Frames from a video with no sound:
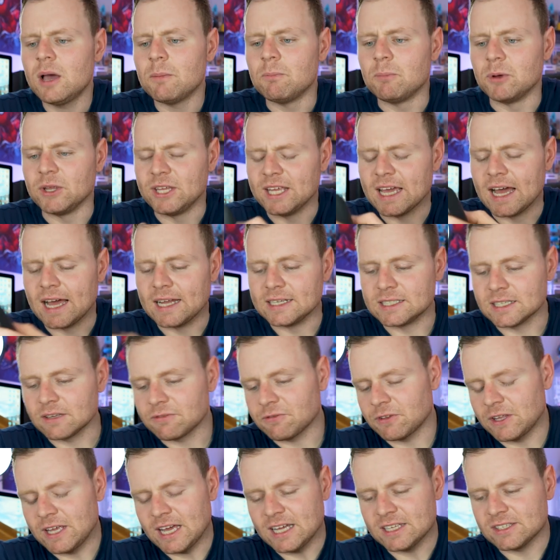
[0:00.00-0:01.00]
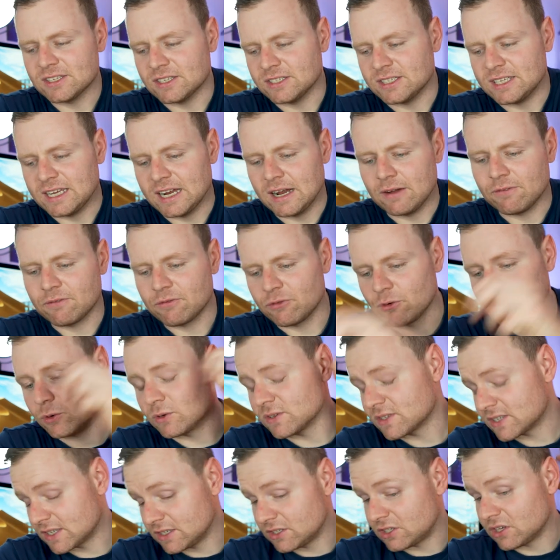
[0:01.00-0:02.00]
But yeah, it definitely has its
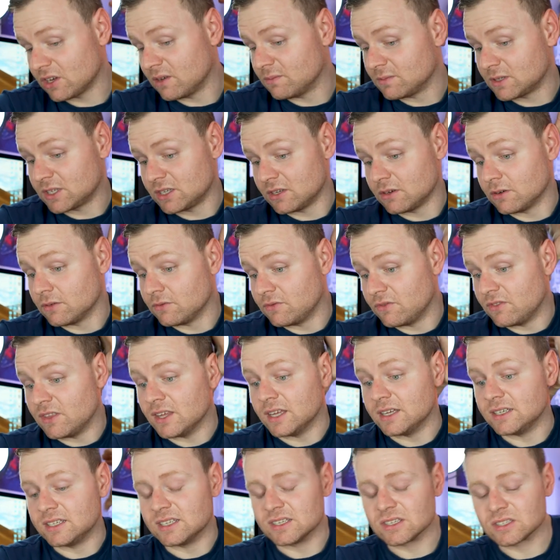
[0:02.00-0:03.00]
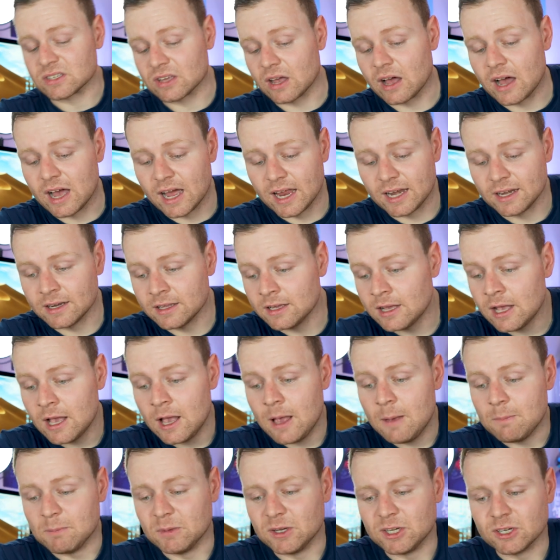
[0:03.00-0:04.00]
downfalls in terms of the design
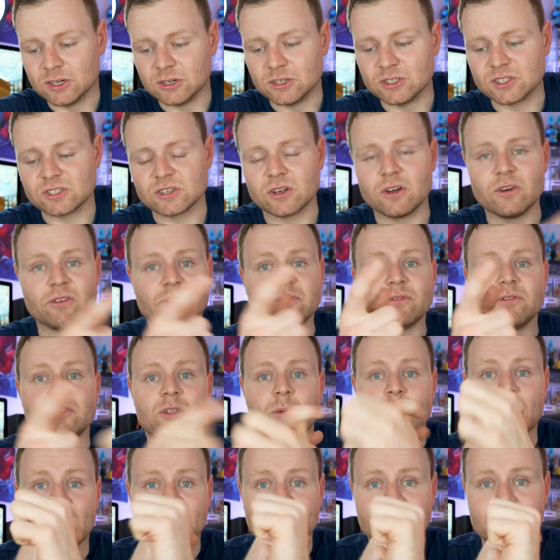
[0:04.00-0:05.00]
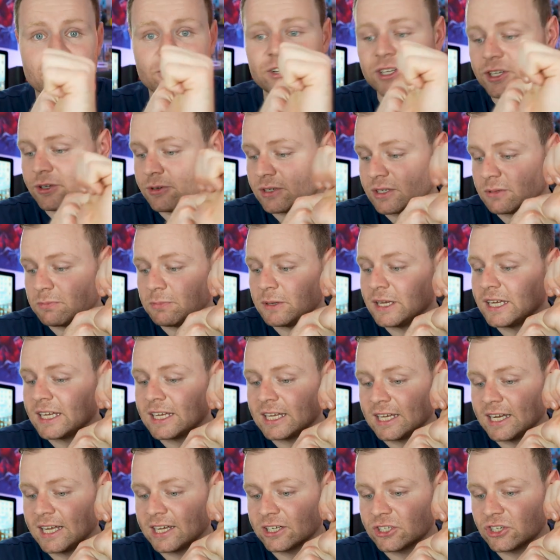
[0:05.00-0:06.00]
because of the micro USB
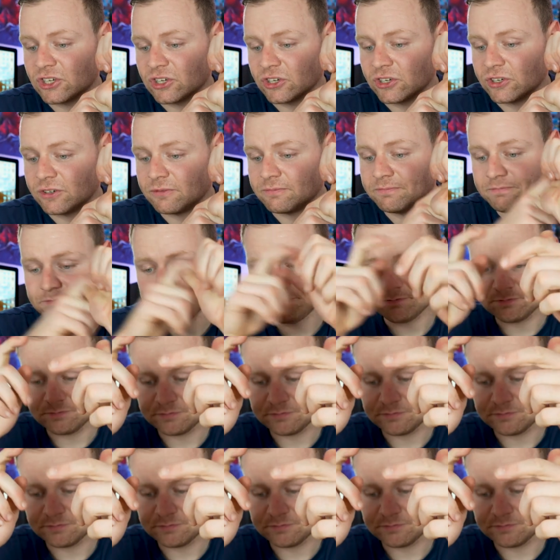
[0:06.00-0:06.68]
connection.